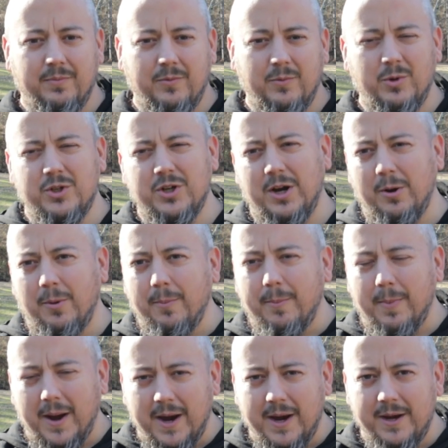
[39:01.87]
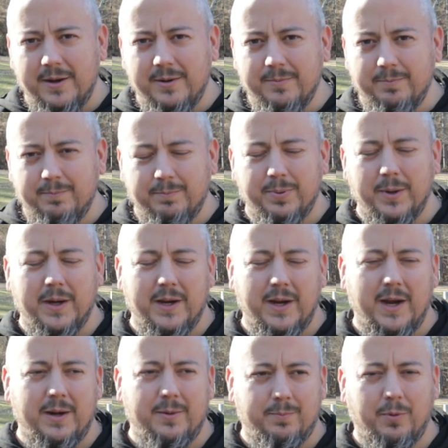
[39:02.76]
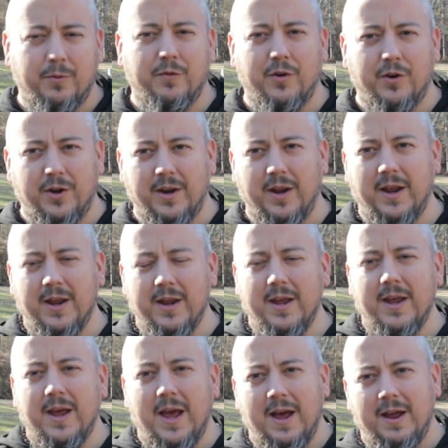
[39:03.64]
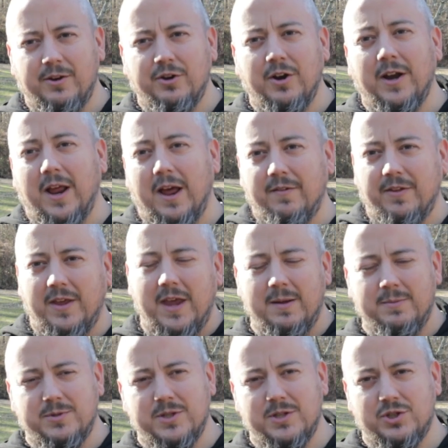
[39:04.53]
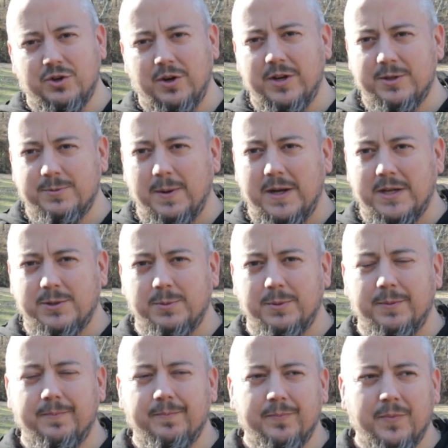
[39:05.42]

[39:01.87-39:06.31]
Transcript: which I don't mind, but I'd prefer to try to have the cams as straight as possible.